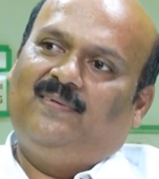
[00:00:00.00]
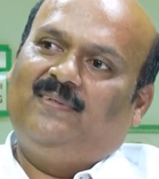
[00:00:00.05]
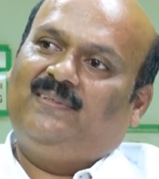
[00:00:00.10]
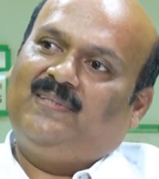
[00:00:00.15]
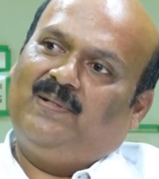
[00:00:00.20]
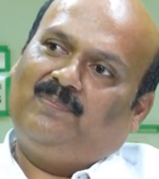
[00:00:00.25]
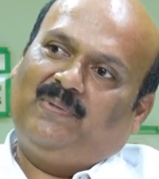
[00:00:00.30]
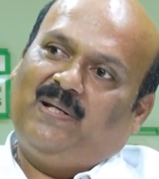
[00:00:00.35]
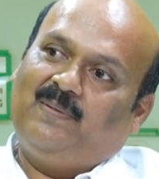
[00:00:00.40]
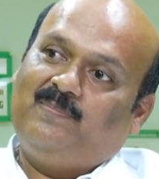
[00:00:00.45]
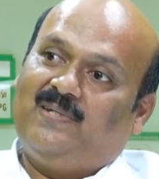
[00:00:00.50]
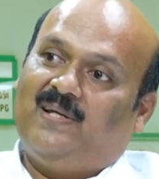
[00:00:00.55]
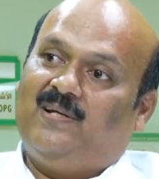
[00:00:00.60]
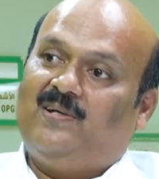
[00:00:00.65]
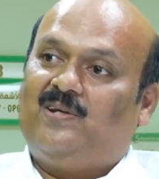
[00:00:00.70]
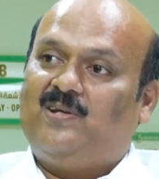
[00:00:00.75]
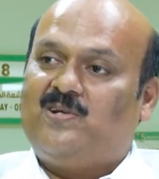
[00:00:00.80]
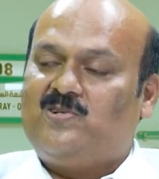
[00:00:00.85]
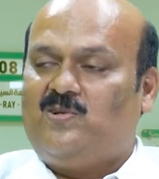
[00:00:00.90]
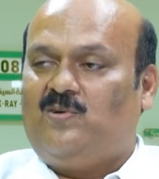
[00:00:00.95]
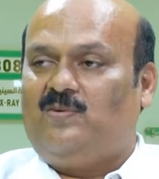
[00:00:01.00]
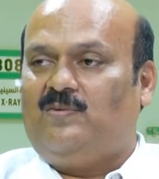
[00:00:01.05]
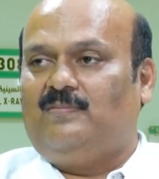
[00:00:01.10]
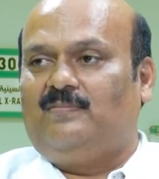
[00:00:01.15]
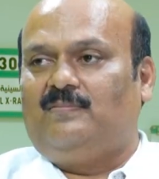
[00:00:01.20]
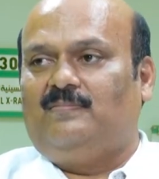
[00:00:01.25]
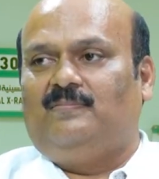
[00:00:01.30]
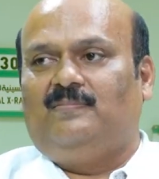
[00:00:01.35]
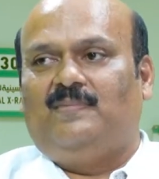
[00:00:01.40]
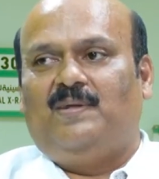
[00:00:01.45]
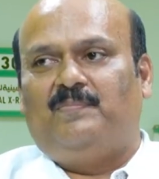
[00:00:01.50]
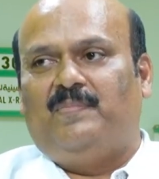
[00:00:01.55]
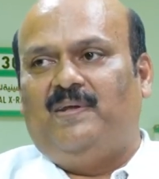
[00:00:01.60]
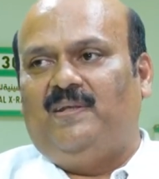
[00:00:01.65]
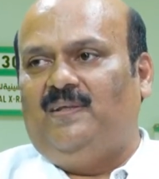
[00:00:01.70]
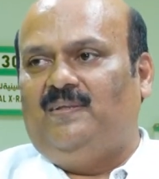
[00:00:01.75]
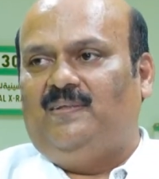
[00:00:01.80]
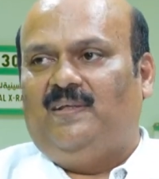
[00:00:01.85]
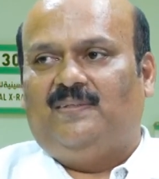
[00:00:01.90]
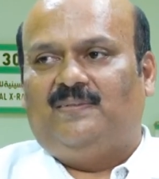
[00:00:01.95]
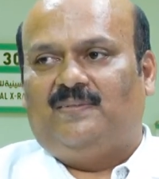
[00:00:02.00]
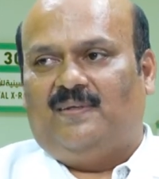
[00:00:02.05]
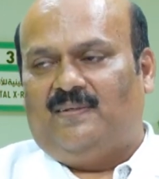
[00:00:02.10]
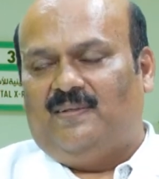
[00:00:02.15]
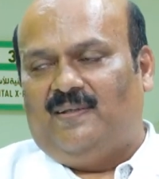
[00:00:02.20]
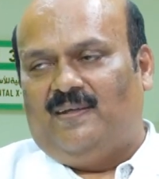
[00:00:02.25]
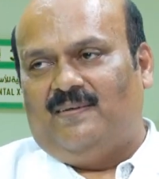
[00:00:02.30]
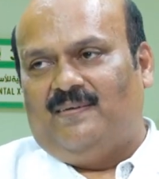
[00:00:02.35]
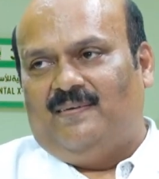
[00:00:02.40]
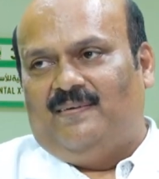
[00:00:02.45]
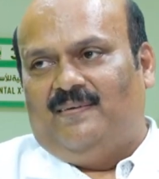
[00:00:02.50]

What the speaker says: sometimes ultrasound. There are many things are there.